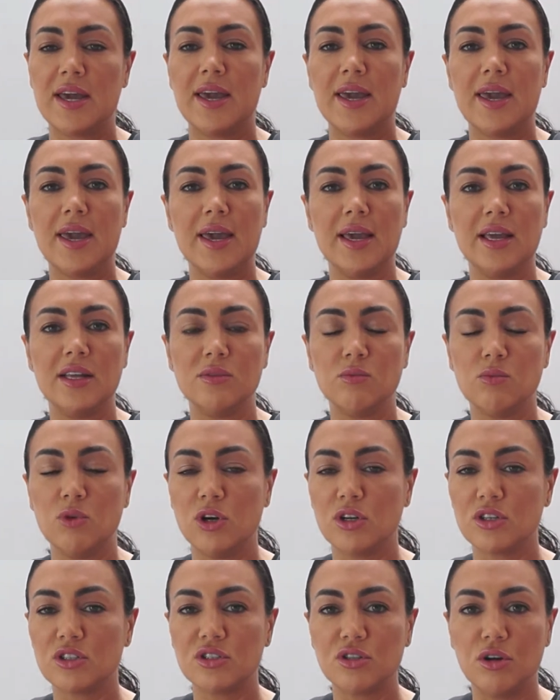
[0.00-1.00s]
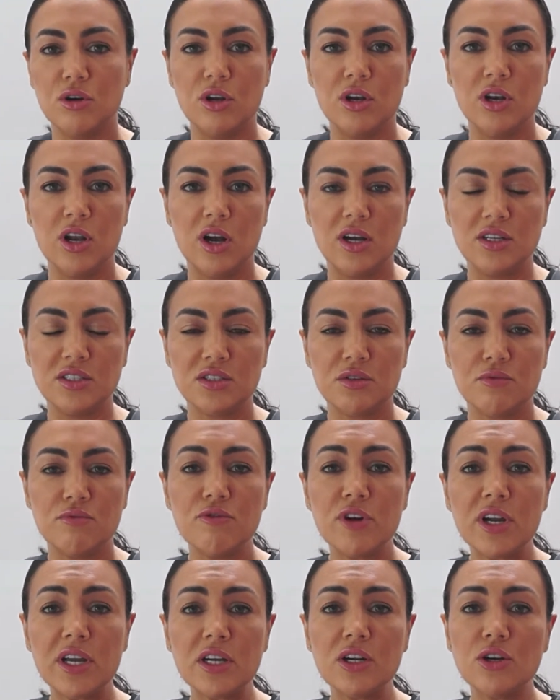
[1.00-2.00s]
it works on lines and
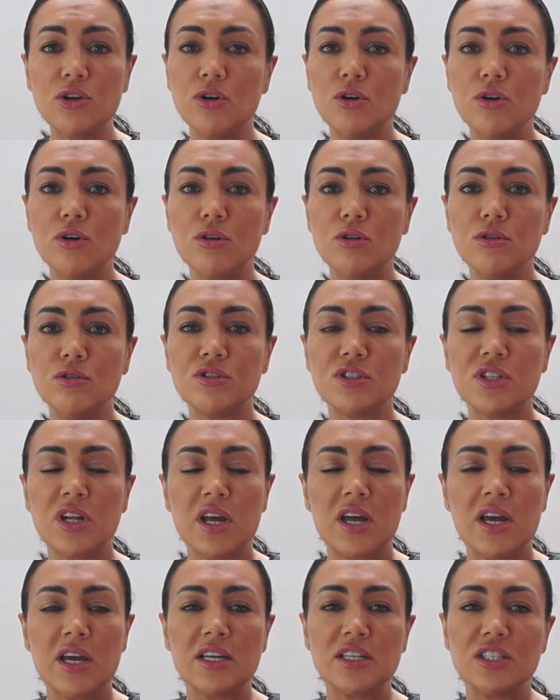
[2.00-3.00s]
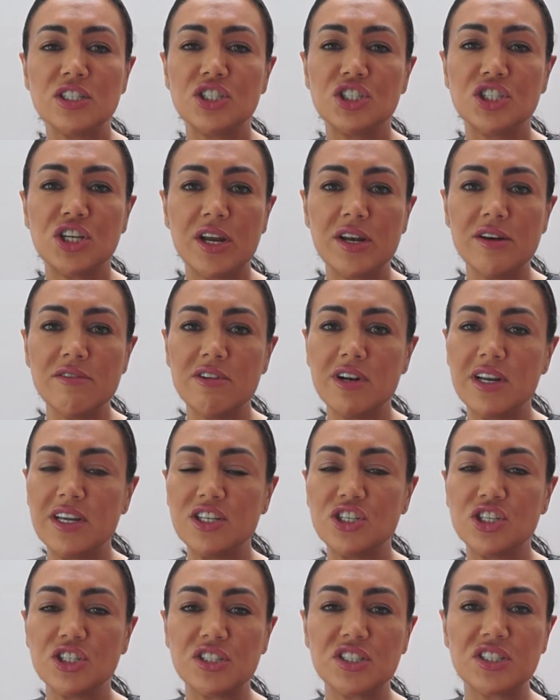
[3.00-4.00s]
wrinkles, generally
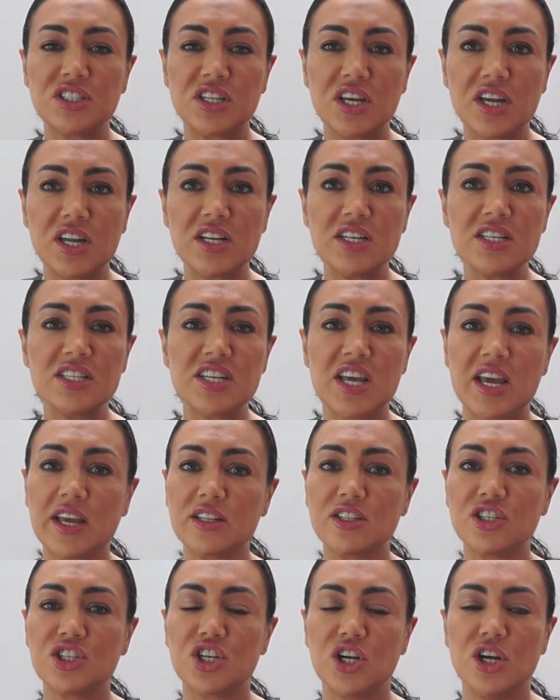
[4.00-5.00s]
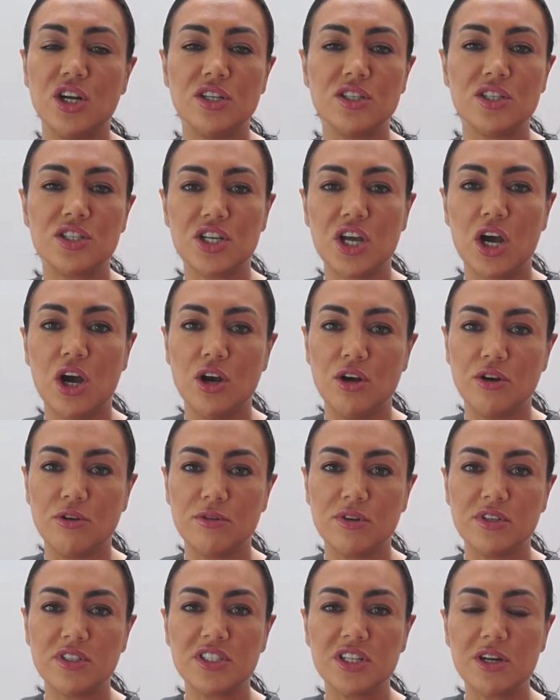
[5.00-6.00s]
just skin texture and
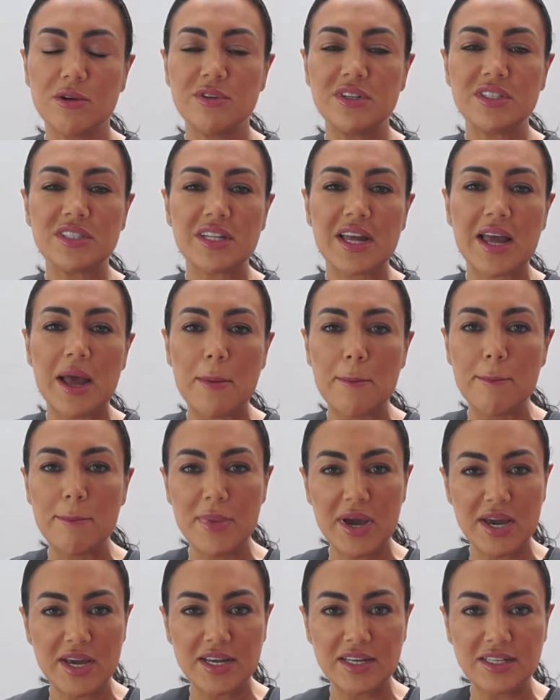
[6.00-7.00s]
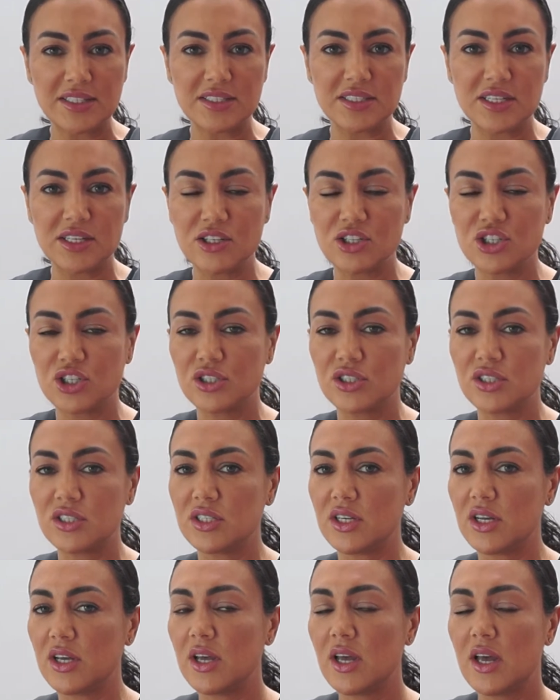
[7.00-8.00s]
tone. So it's amazing just
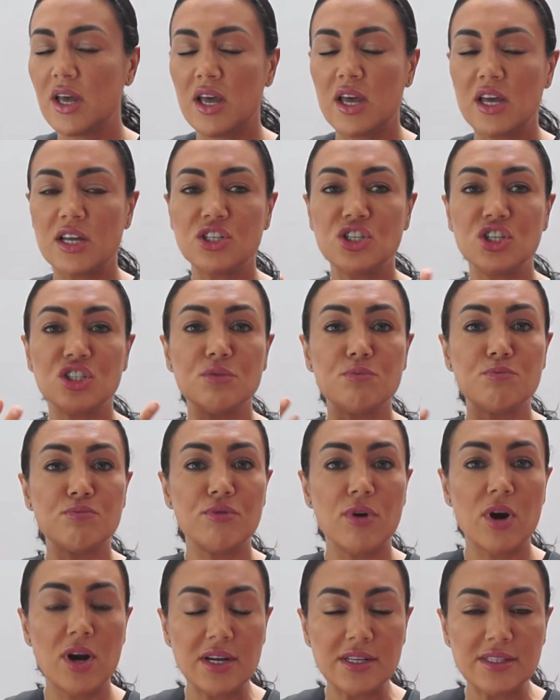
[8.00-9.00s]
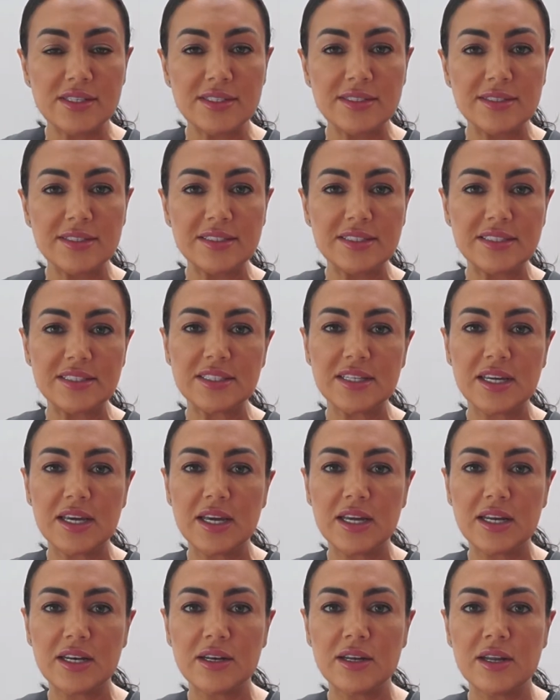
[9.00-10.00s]
to brighten the
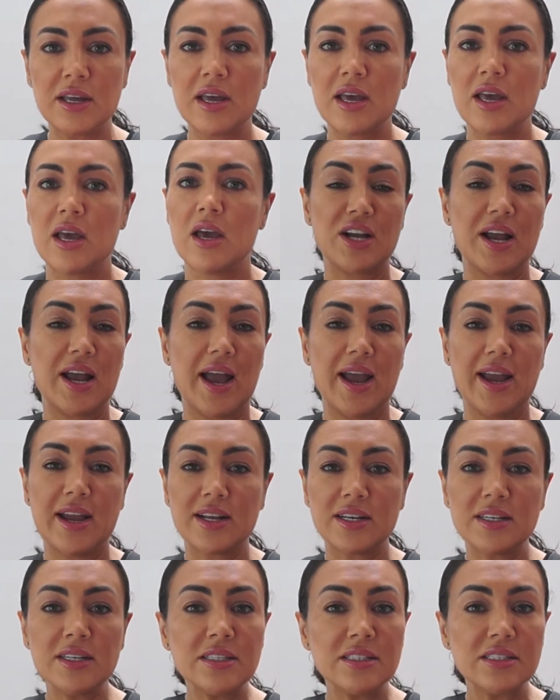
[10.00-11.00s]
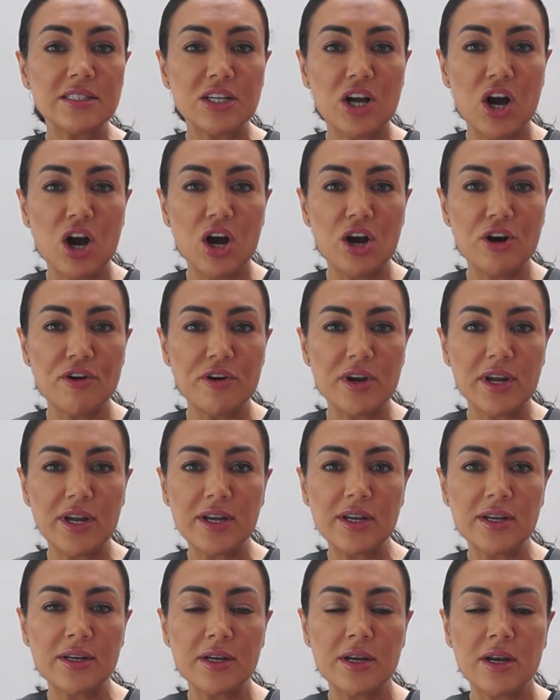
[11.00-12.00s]
skin, acne
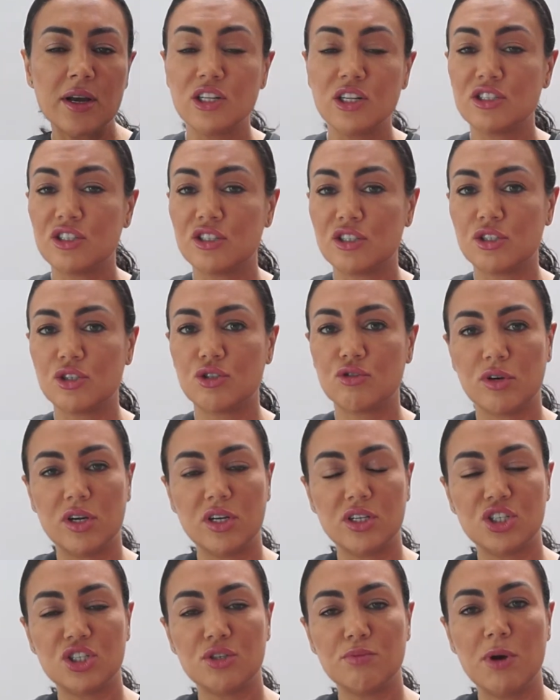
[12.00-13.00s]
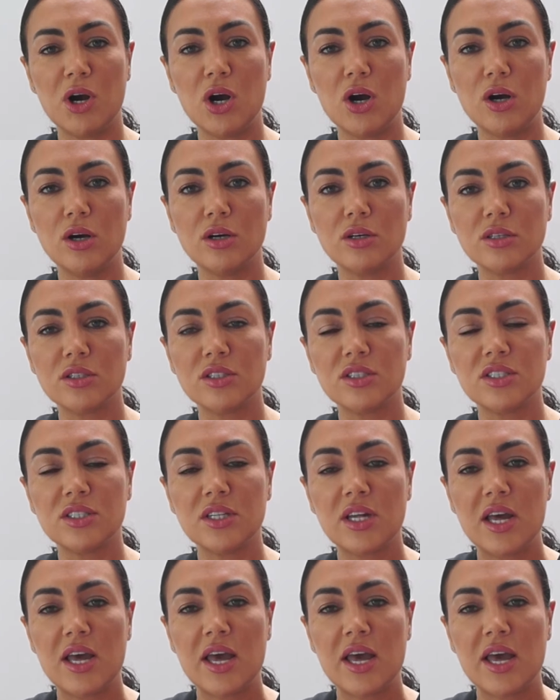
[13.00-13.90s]
scarring, stretch marks.